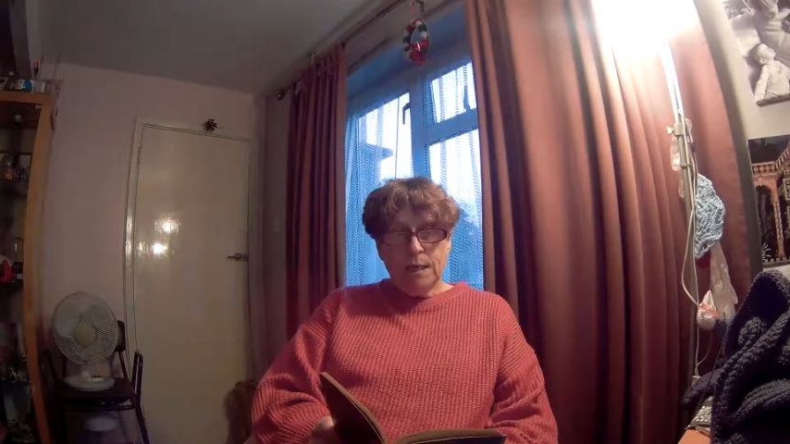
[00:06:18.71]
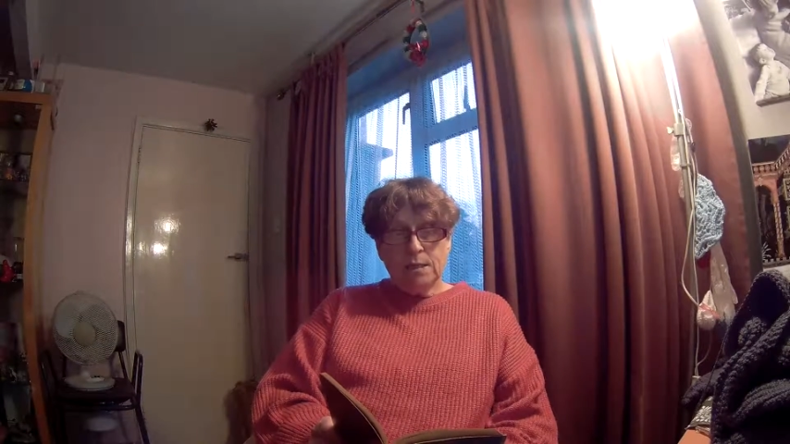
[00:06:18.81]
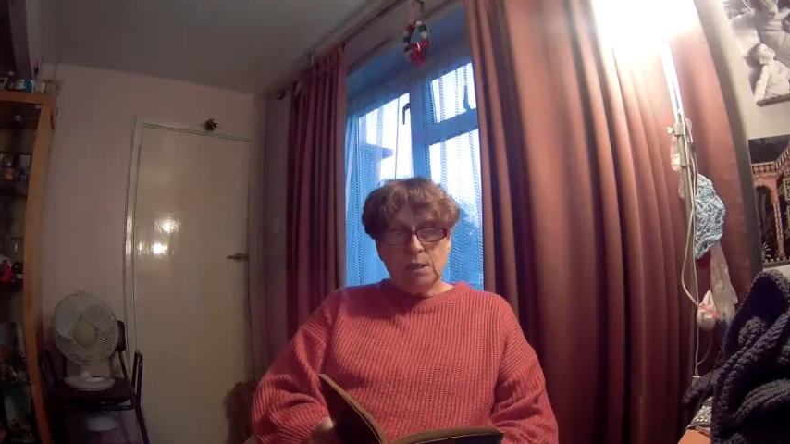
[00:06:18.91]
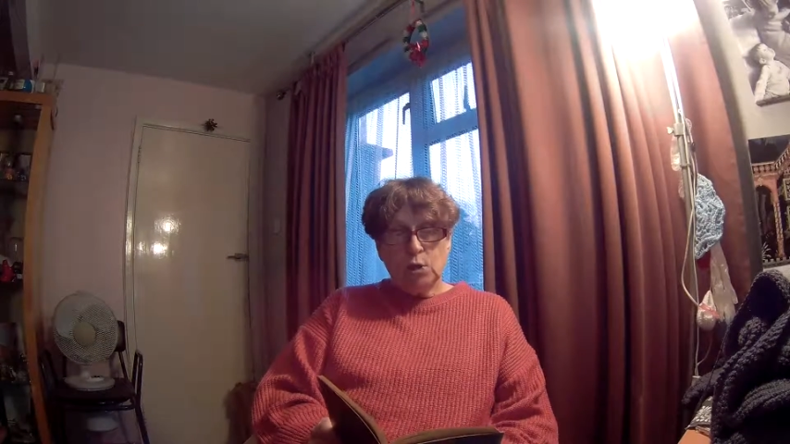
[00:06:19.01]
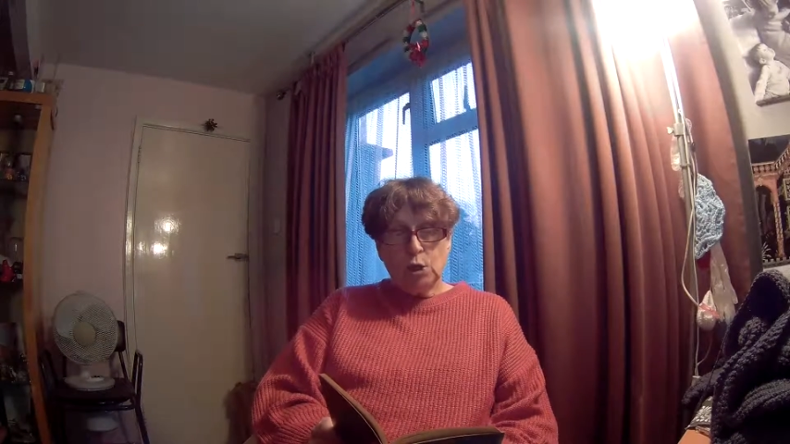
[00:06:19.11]

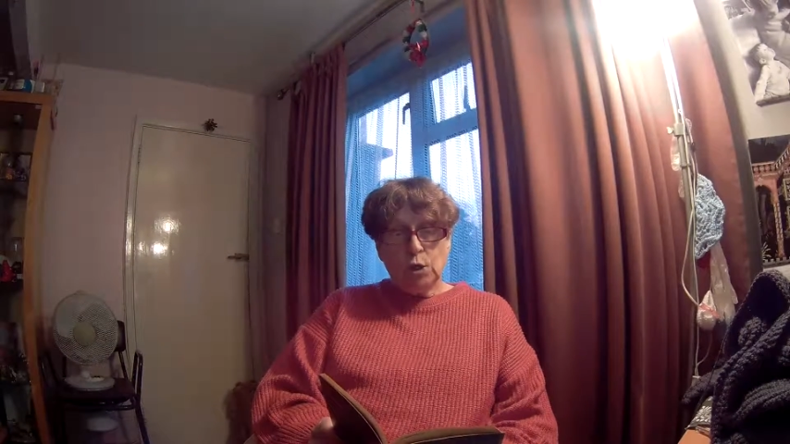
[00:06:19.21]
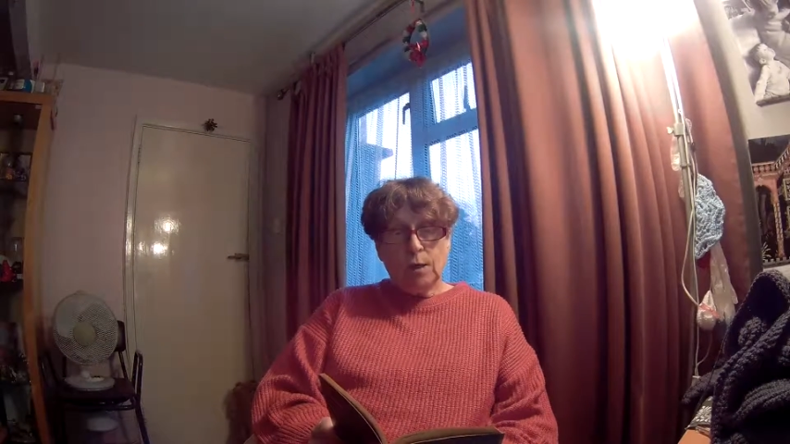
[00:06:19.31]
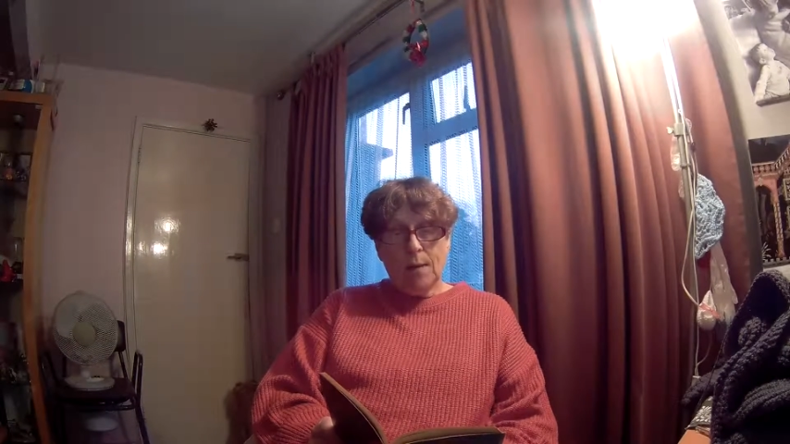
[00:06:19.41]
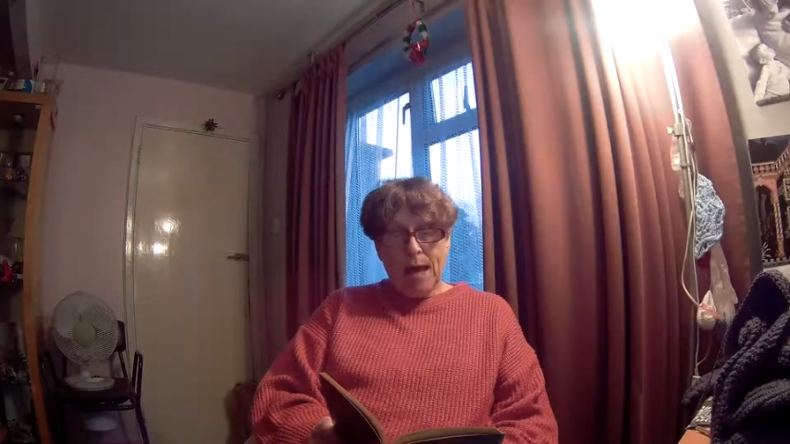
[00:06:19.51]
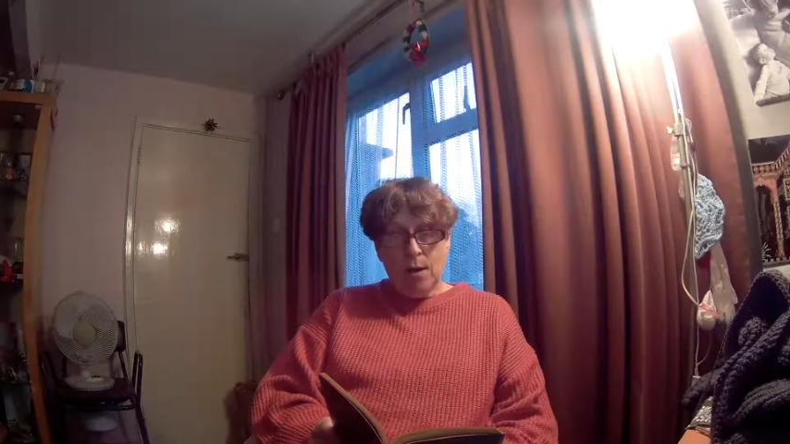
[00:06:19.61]
so she took
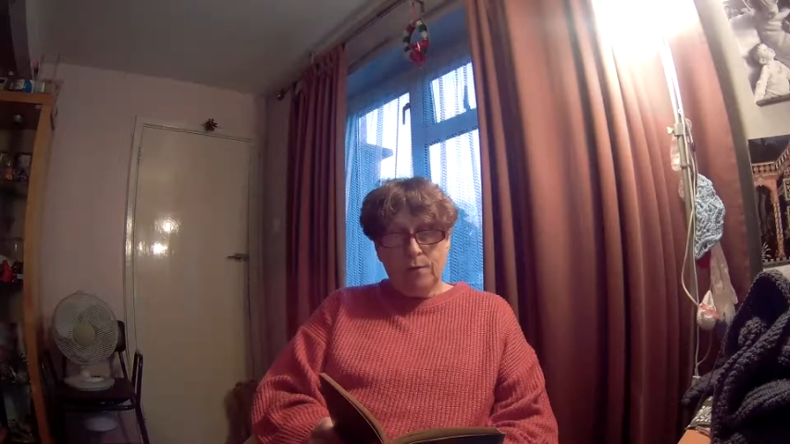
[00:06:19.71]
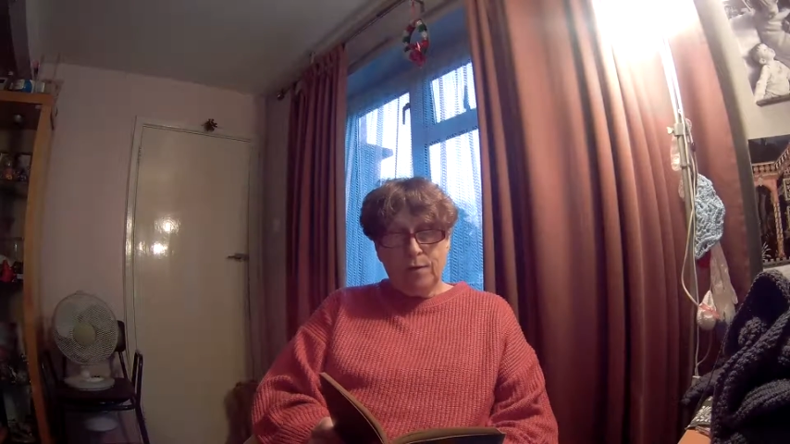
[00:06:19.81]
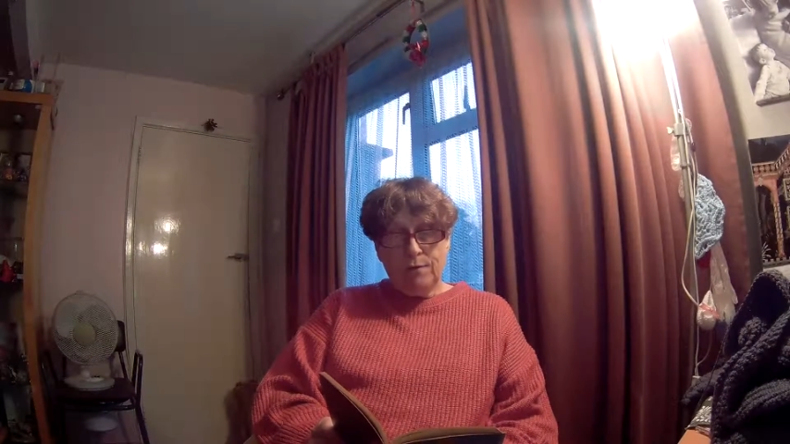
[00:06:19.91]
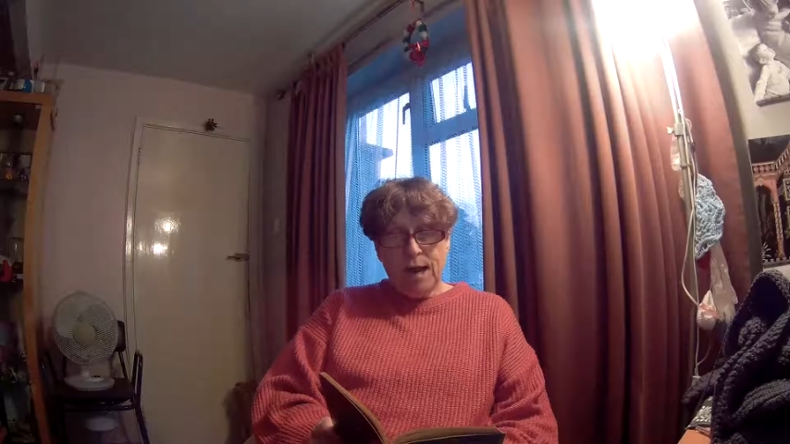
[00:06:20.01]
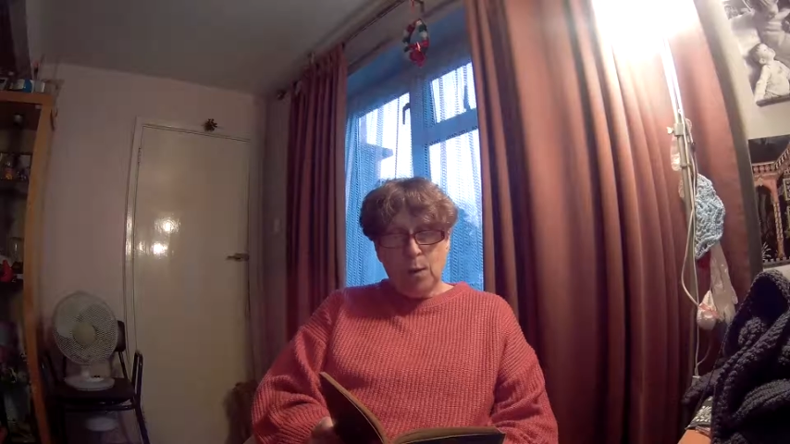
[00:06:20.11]
him out of the
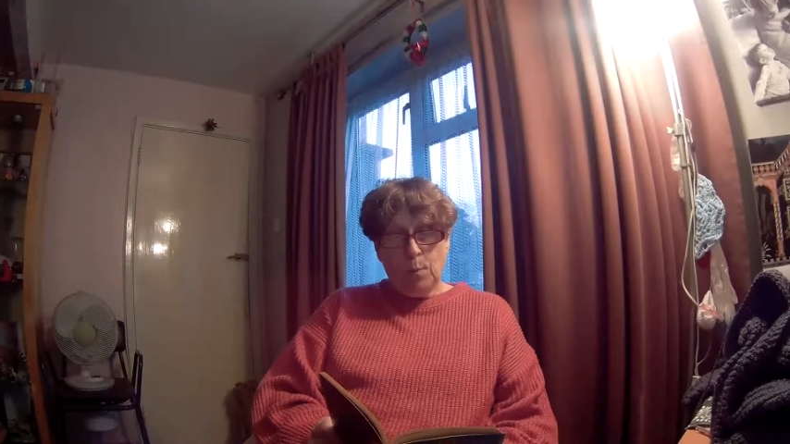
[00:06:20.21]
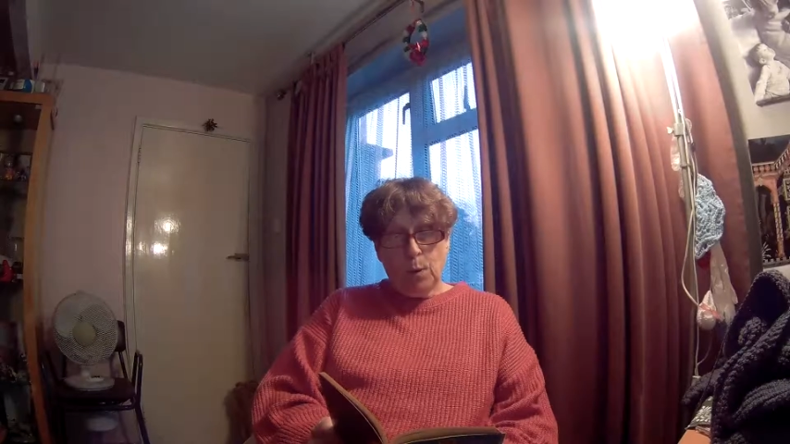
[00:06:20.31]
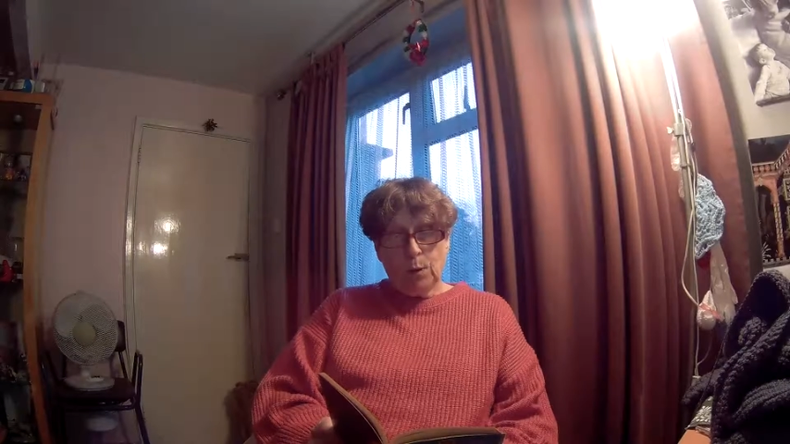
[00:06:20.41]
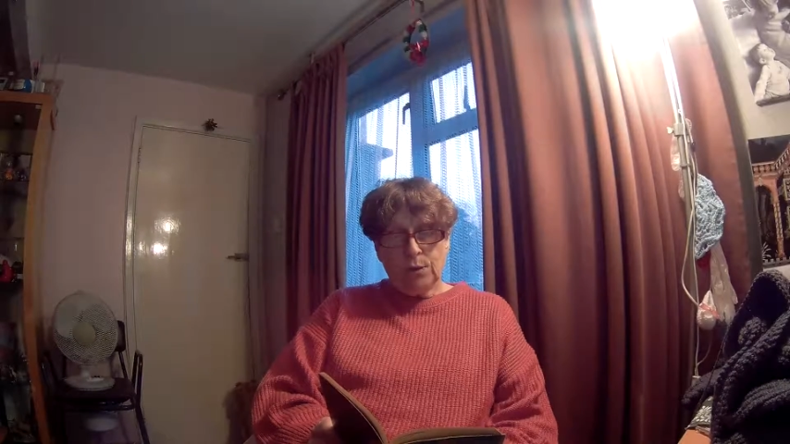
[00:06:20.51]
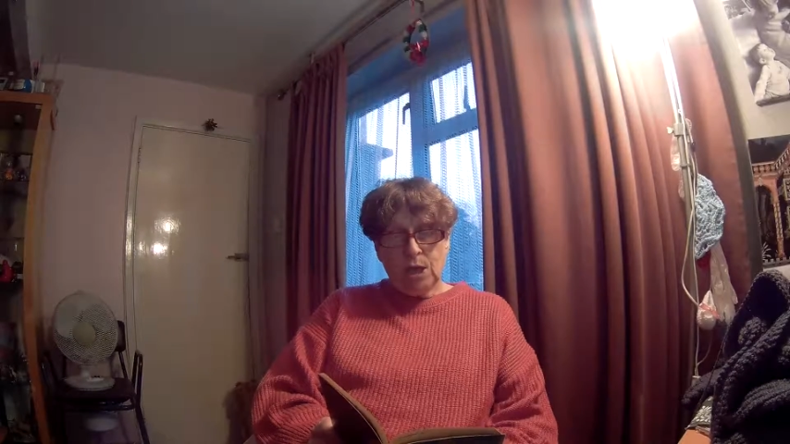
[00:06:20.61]
flower pot